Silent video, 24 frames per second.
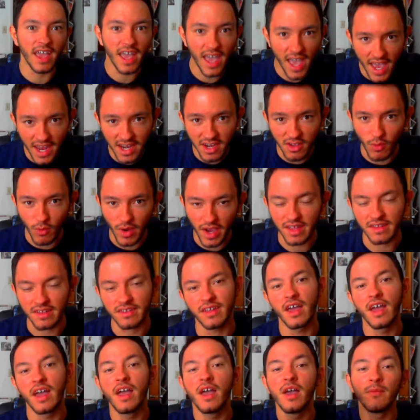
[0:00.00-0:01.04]

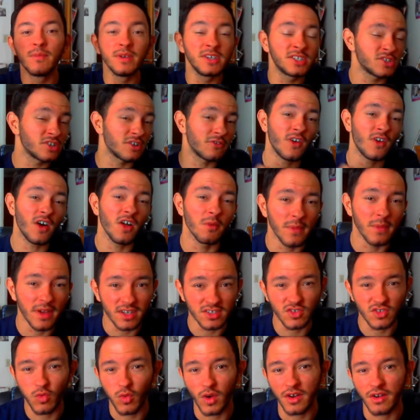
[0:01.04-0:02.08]
anyways, be sure to follow me
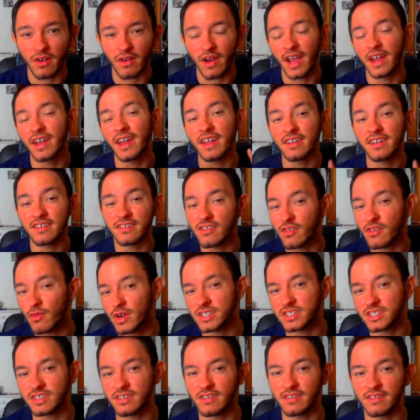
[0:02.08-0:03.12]
on Twitter and answer the
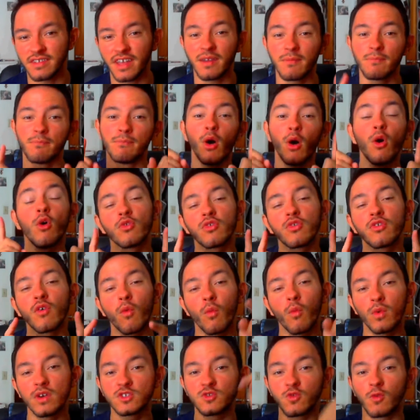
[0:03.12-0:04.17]
question of the day, both
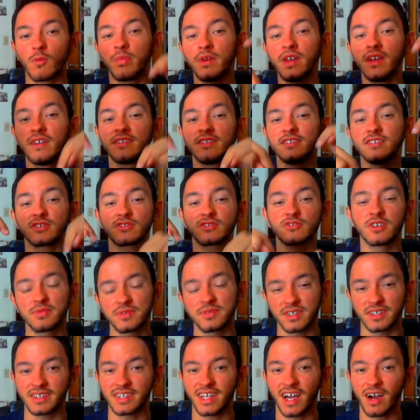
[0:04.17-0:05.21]
which will be in the
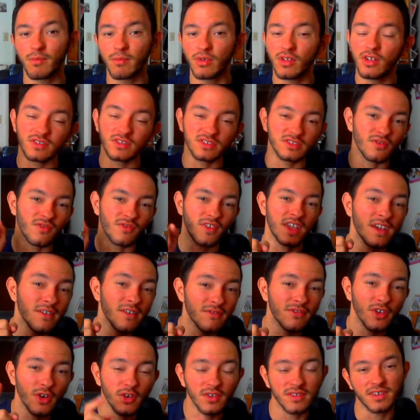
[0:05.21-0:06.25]
description down below, so
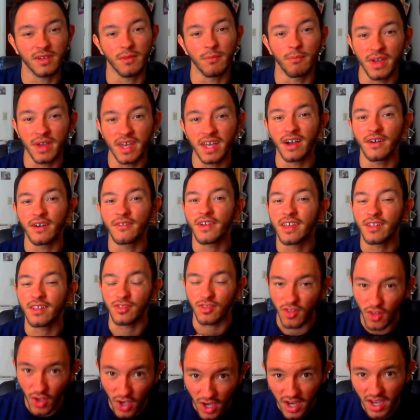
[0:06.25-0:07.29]
give those a bit of
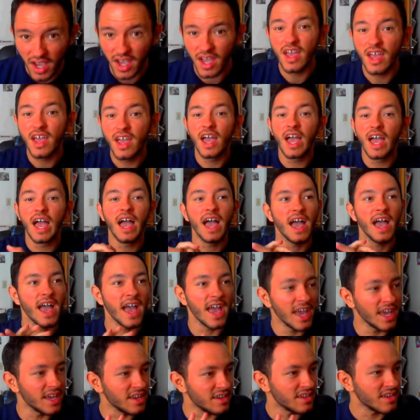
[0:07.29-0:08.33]
a look.
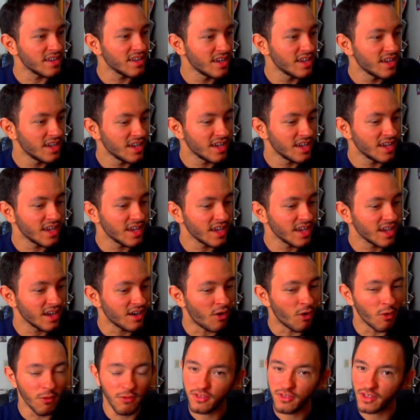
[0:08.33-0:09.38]
And
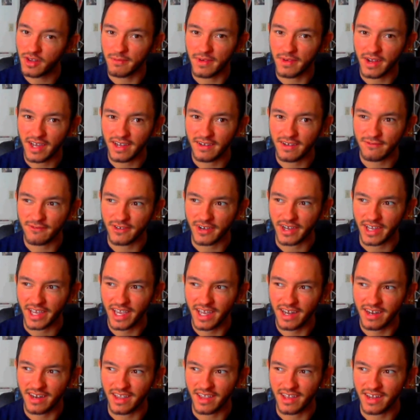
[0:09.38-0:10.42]
hopefully I'm not
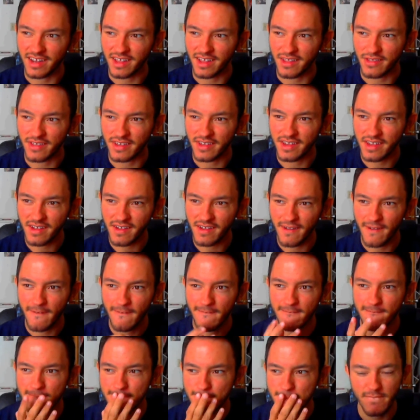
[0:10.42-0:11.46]
forgetting anything.
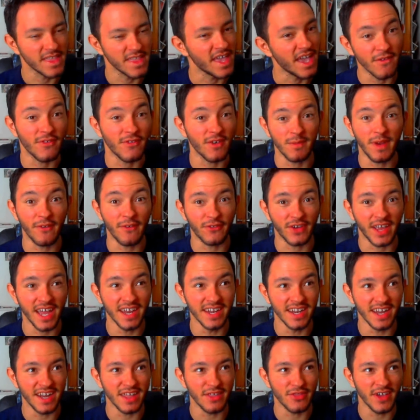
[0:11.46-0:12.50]
If I'm not
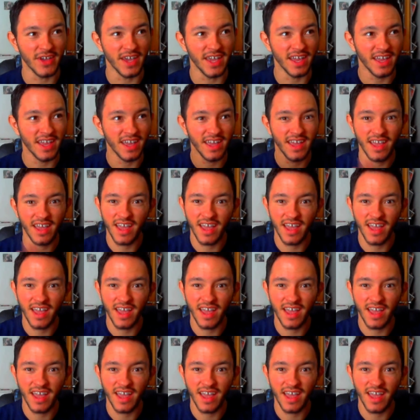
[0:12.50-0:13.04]
forgetting anything,